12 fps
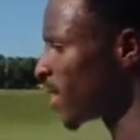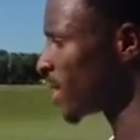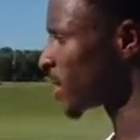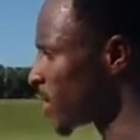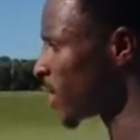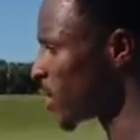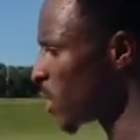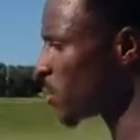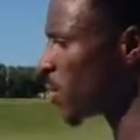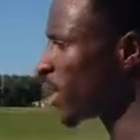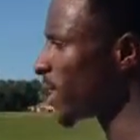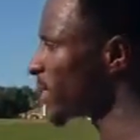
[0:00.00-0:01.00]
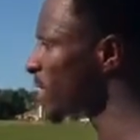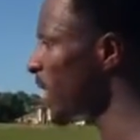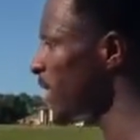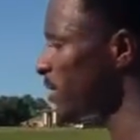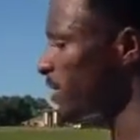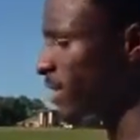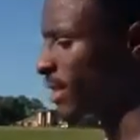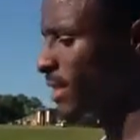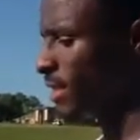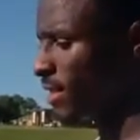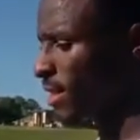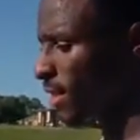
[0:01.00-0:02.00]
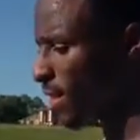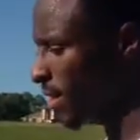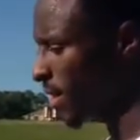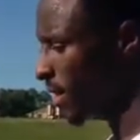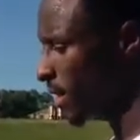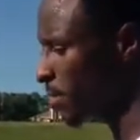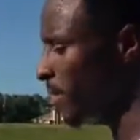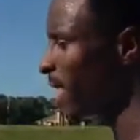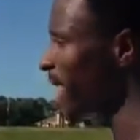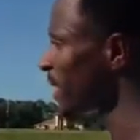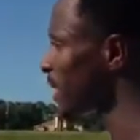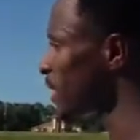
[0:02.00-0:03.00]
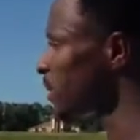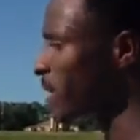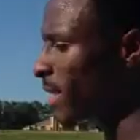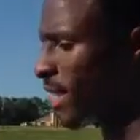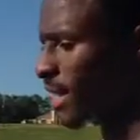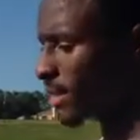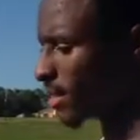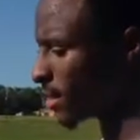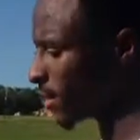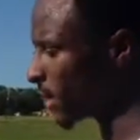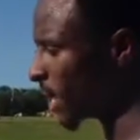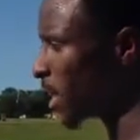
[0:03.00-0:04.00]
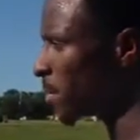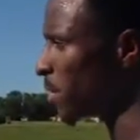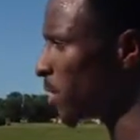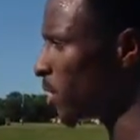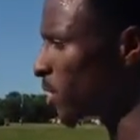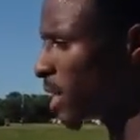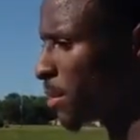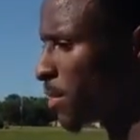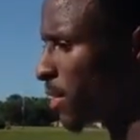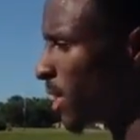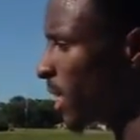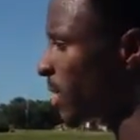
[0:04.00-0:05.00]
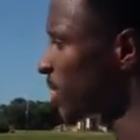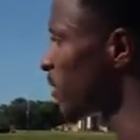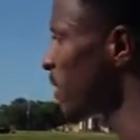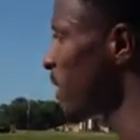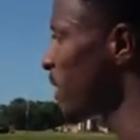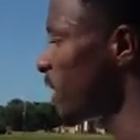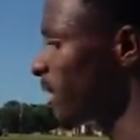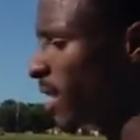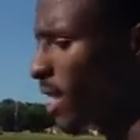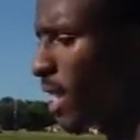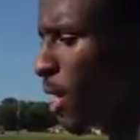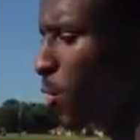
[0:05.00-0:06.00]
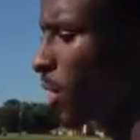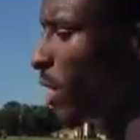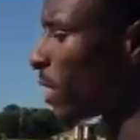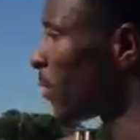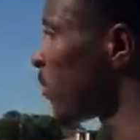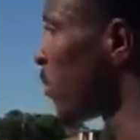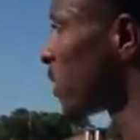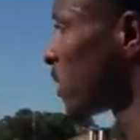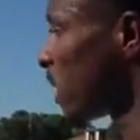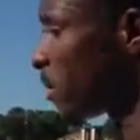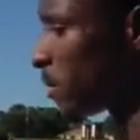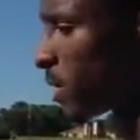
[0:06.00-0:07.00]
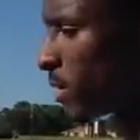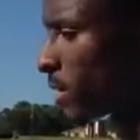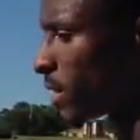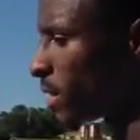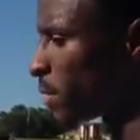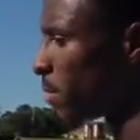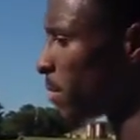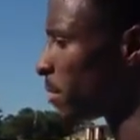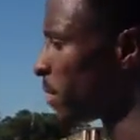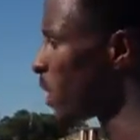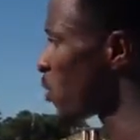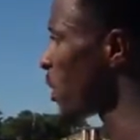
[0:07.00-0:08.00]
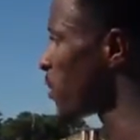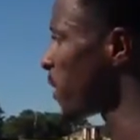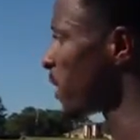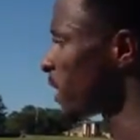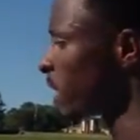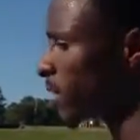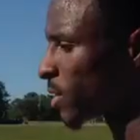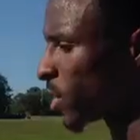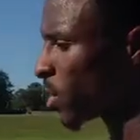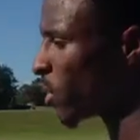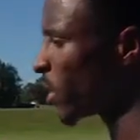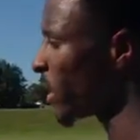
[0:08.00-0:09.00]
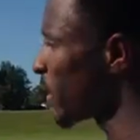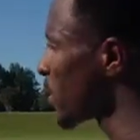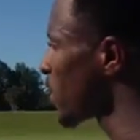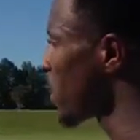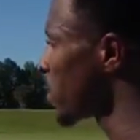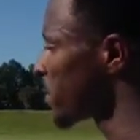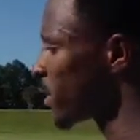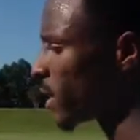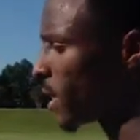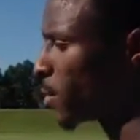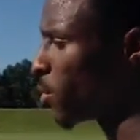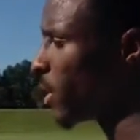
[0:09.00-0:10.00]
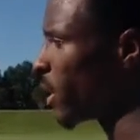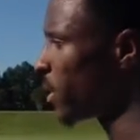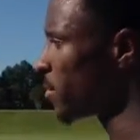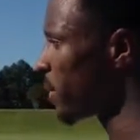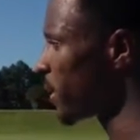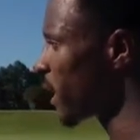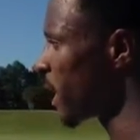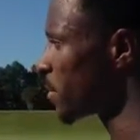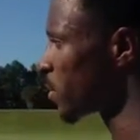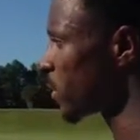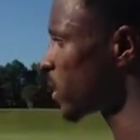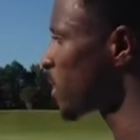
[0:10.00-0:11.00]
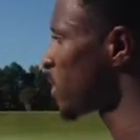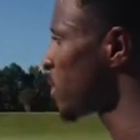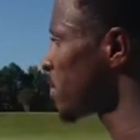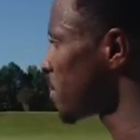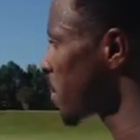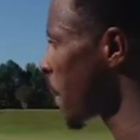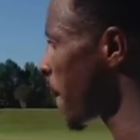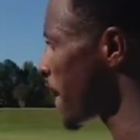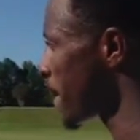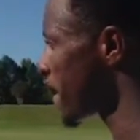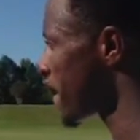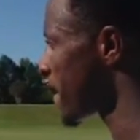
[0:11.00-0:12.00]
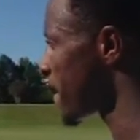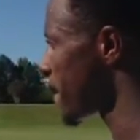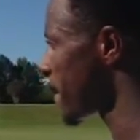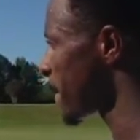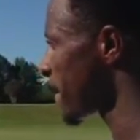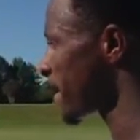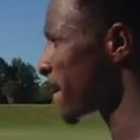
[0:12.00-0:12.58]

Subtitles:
Yes, sir, and I'm really excited for this year. It's my last year, my last time, you know, step on the college field, and really looking forward to the opportunity to be a great player and also a great leader to help this team win as many games as we should.